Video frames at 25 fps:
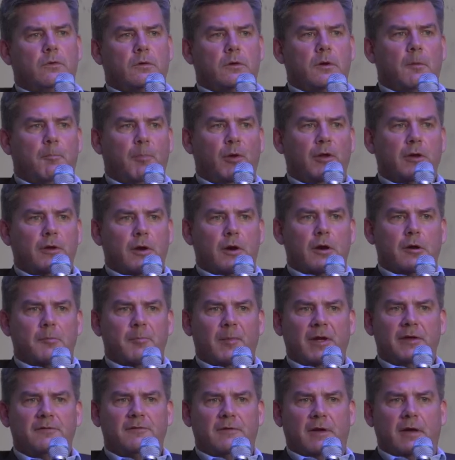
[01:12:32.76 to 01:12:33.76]
Napoleonic
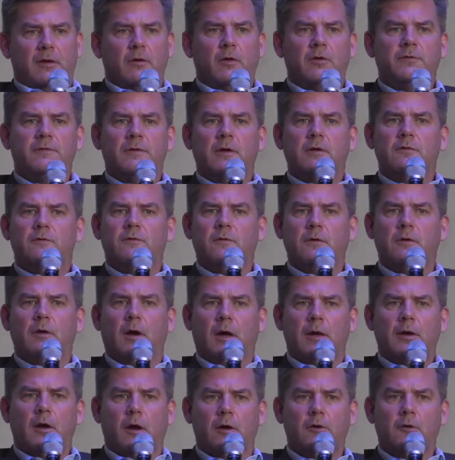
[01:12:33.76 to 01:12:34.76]
mindset. it's not too. I,
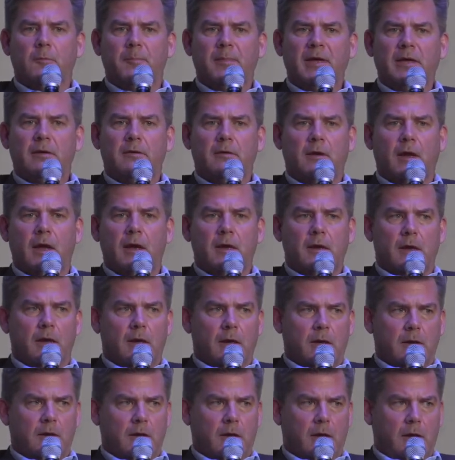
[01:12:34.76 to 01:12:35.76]
I don't mean.
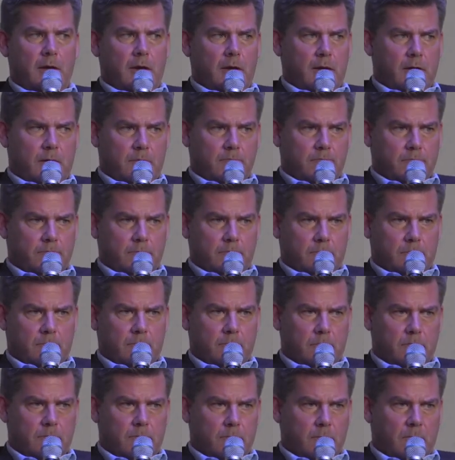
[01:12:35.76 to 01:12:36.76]
Uh,
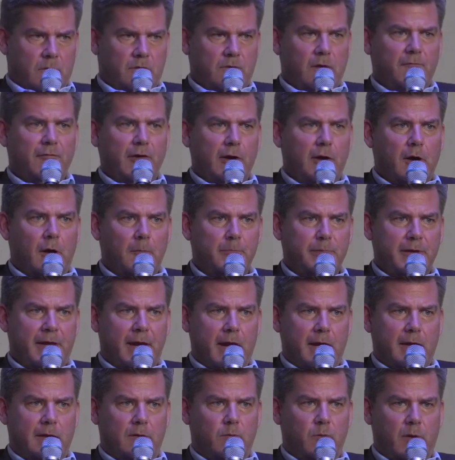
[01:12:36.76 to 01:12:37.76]
it's not very
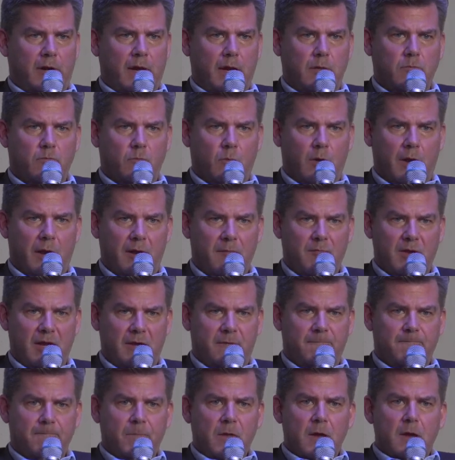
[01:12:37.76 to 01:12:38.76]
complicated. What I what I
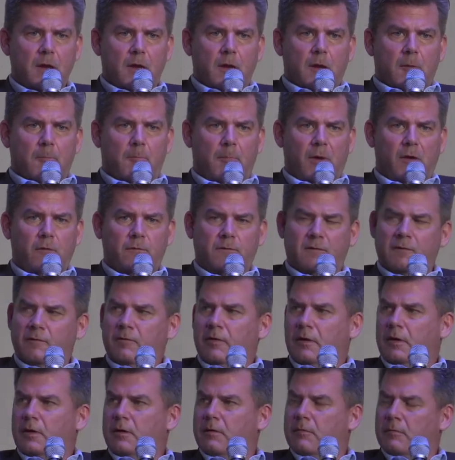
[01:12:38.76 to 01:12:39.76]
mean. Huh. Most of
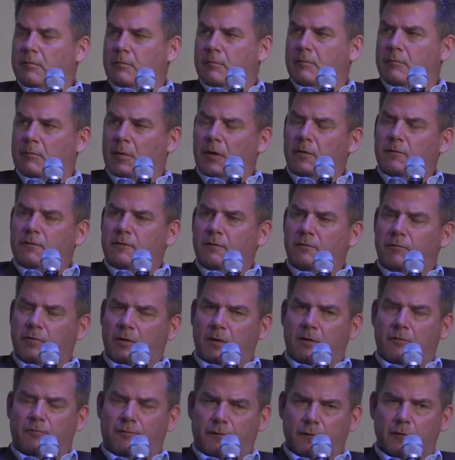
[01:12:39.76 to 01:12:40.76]
the most of
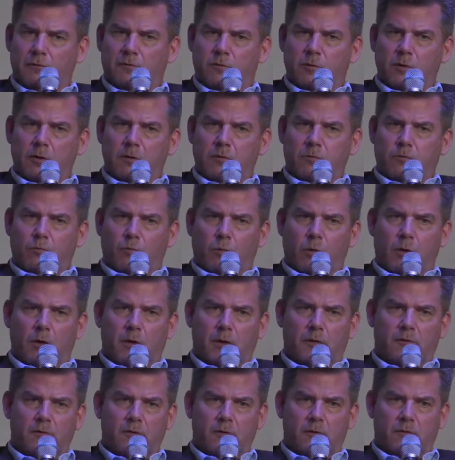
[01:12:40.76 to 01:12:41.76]
the First World
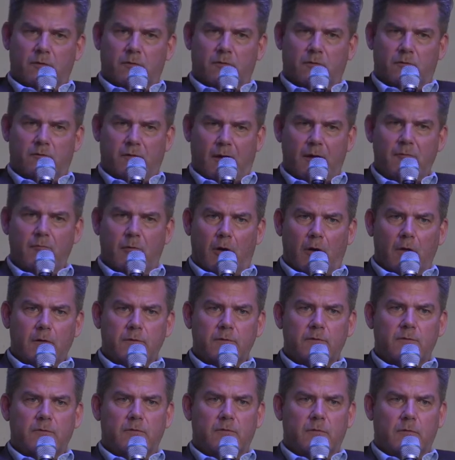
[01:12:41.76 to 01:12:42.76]
War
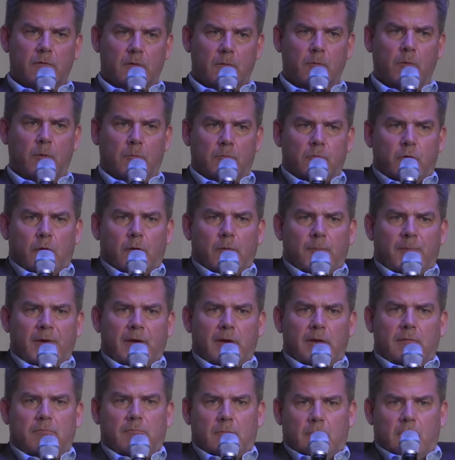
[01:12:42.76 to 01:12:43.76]
generals,
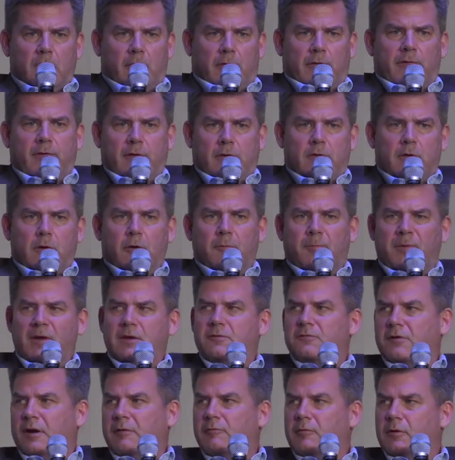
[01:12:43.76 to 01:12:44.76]
European or the European
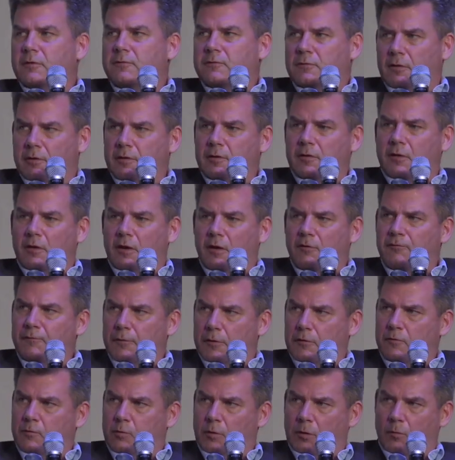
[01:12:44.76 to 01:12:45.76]
generals during the
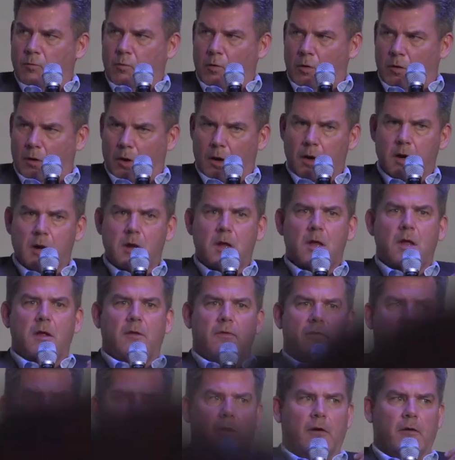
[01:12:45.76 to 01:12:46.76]
First World War,
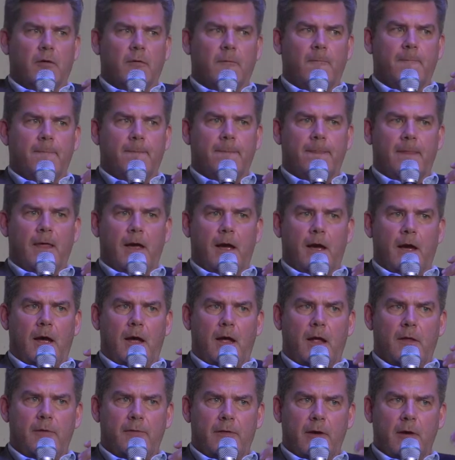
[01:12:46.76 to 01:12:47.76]
their
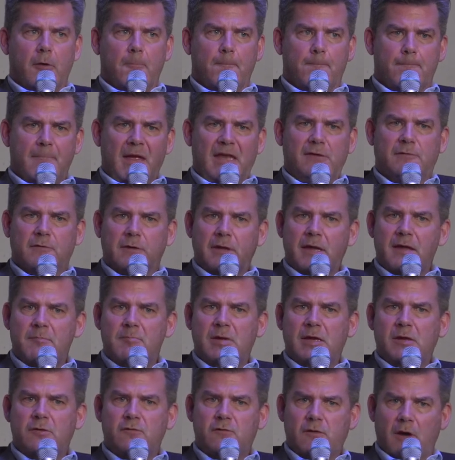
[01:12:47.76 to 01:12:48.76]
uh, their mental
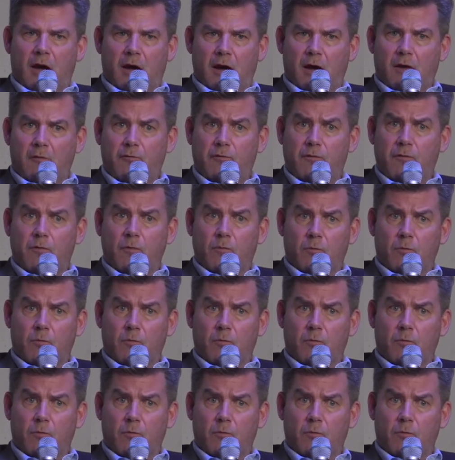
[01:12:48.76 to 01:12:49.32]
image of